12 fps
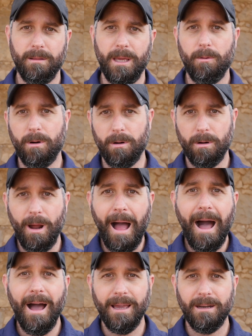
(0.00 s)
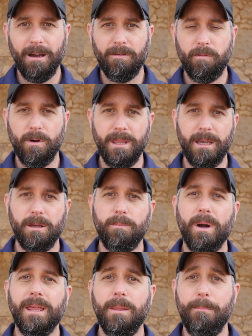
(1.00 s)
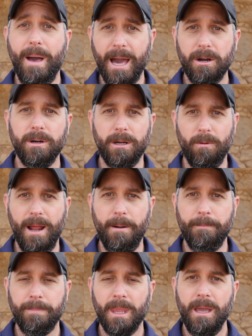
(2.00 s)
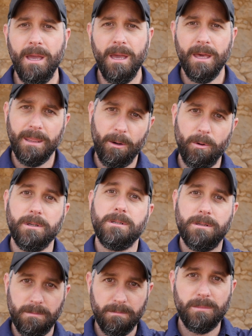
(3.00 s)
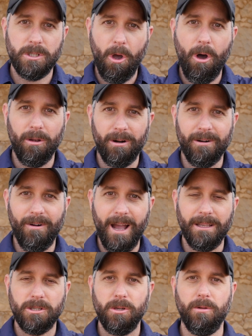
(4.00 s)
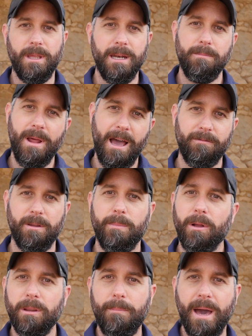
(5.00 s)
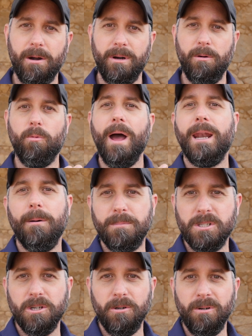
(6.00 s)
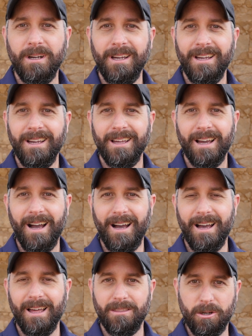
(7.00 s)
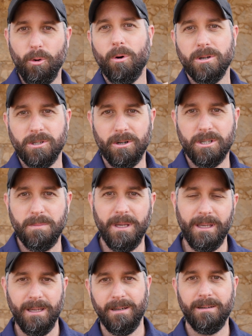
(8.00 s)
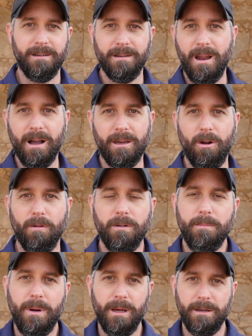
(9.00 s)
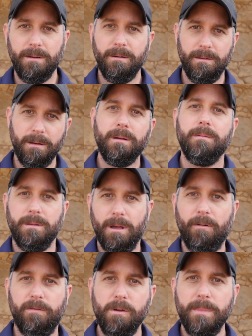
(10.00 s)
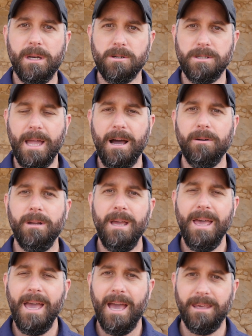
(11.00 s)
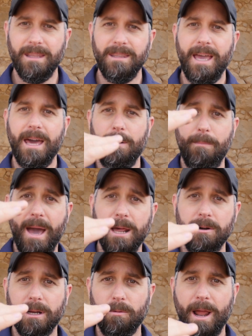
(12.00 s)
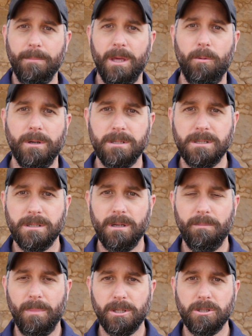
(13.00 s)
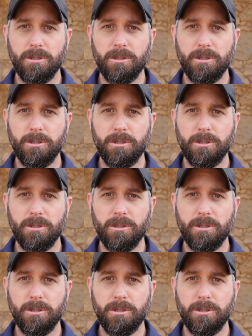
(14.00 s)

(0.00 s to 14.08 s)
they were high enough where they could bring the battering ram that was taller, right? So they didn't have to build the battery right up to the door, so to speak, and knock it over, but a few meters down. And then they had a battering ram that was much